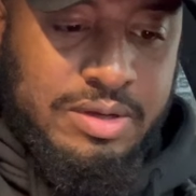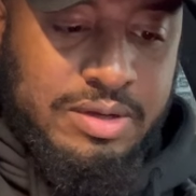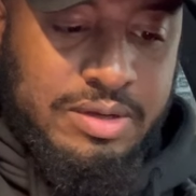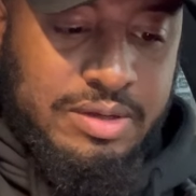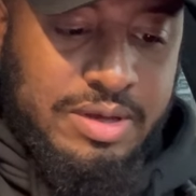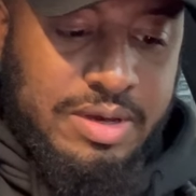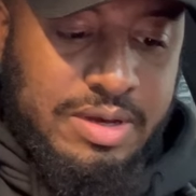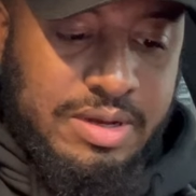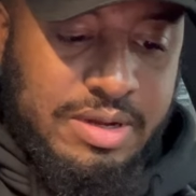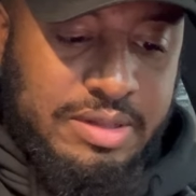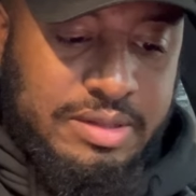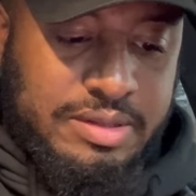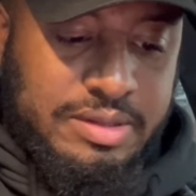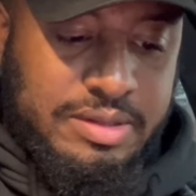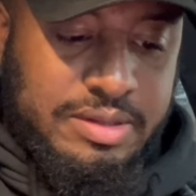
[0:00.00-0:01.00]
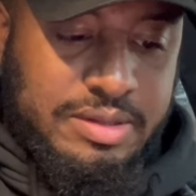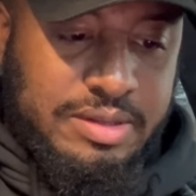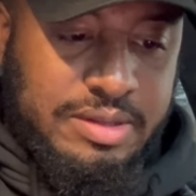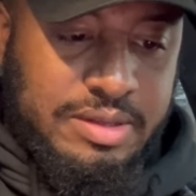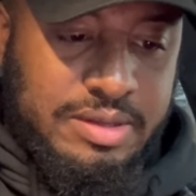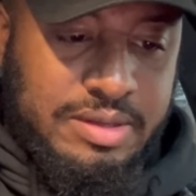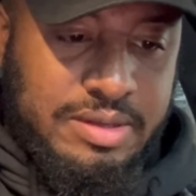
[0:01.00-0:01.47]
Yeah,
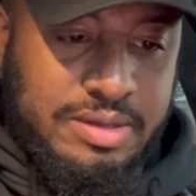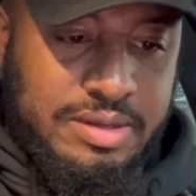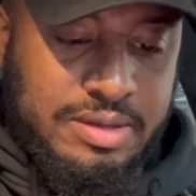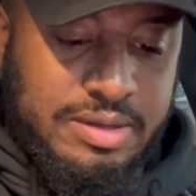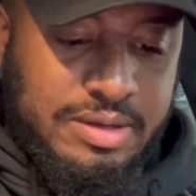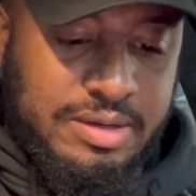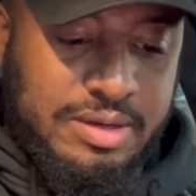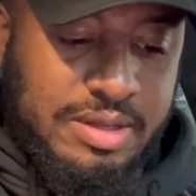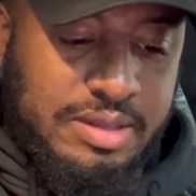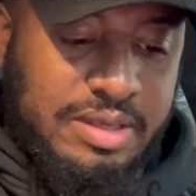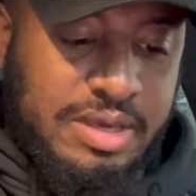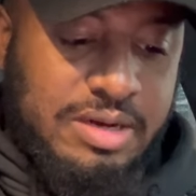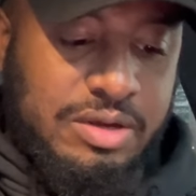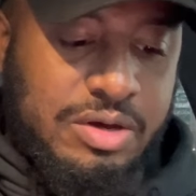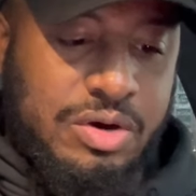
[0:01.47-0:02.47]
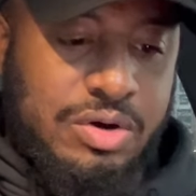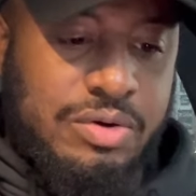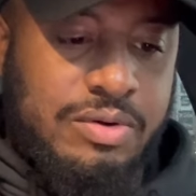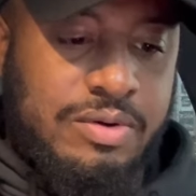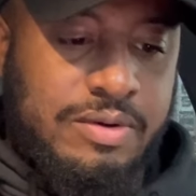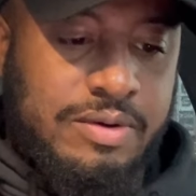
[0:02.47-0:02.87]
let's let's hit go.